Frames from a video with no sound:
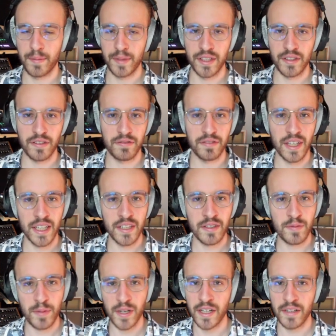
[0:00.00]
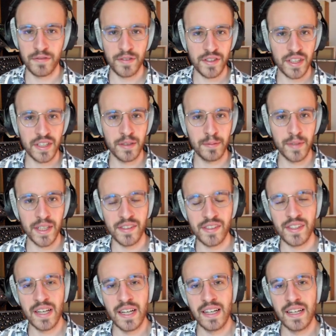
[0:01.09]
defined by physical means,
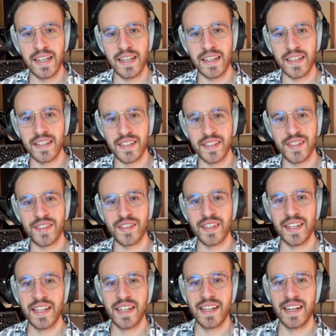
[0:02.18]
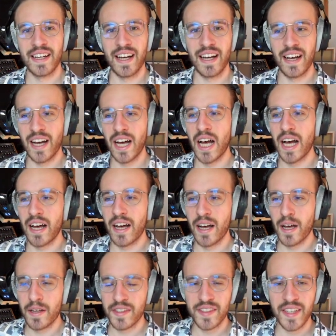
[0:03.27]
is
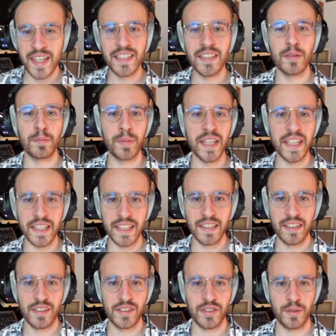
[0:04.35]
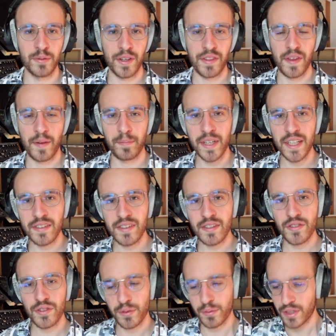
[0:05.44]
a signal peak. So what that means
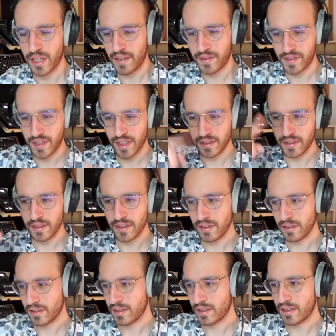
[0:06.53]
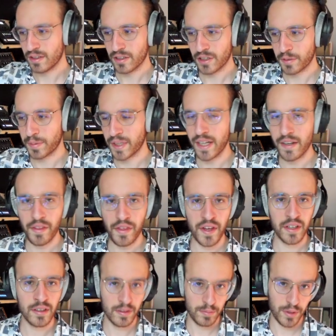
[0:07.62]
is you would have a signal, could be
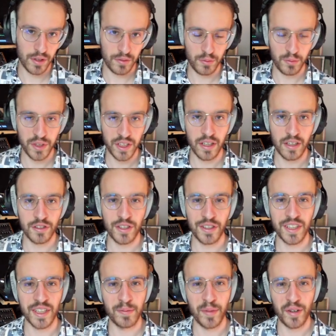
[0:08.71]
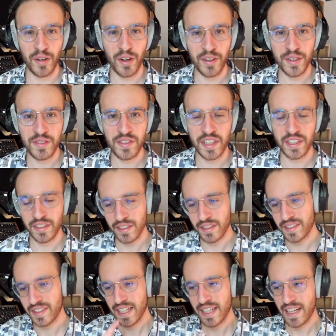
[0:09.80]
anything, but we are talking about audio signals,
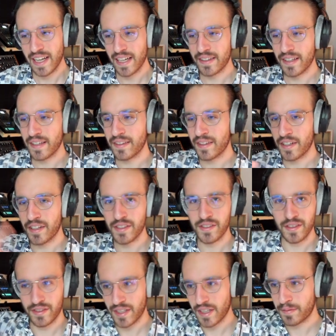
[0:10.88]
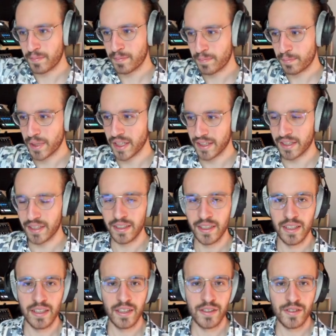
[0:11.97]
and then there's a sudden peak.
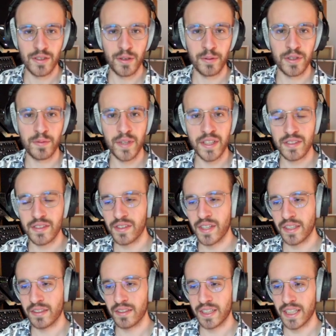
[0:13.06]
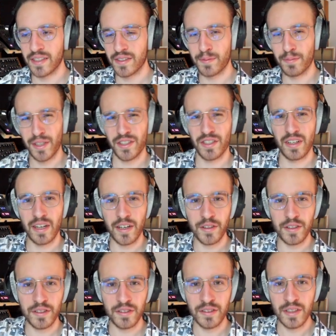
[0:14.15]
So which means the signal gets much
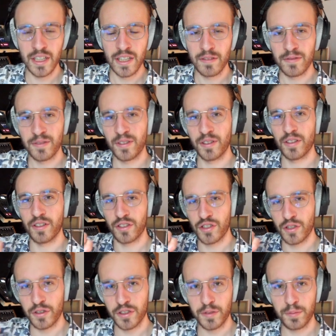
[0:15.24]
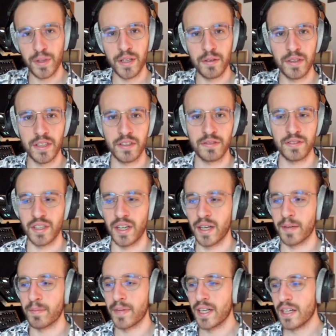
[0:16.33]
louder for a short period of
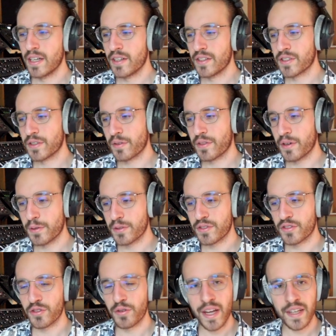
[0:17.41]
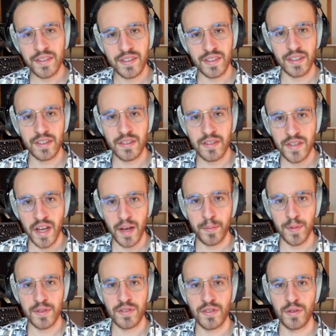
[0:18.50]
time. So those transients
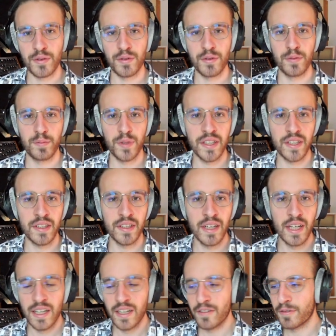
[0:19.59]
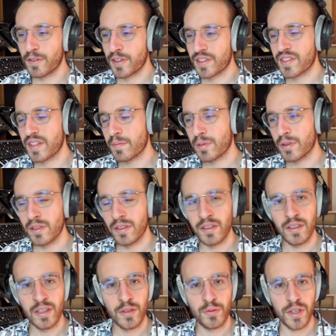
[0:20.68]
happen to be, for example,
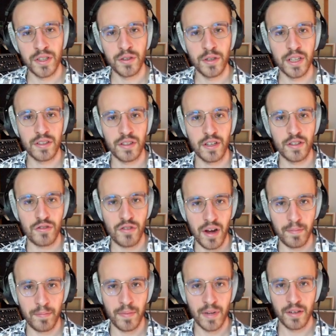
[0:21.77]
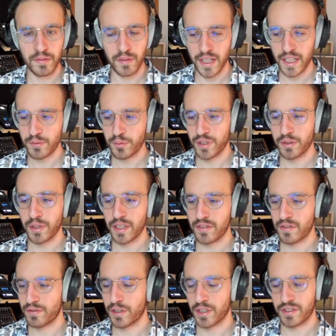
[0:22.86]
when you hit a drum, right? When you hit,
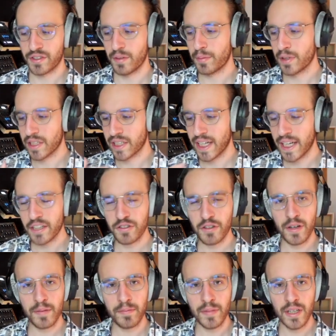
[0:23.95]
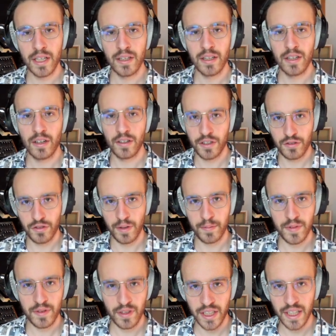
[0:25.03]
for example, a kick drum on a drum
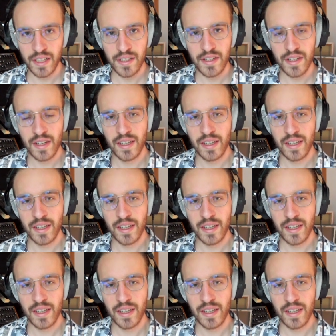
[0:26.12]
kit,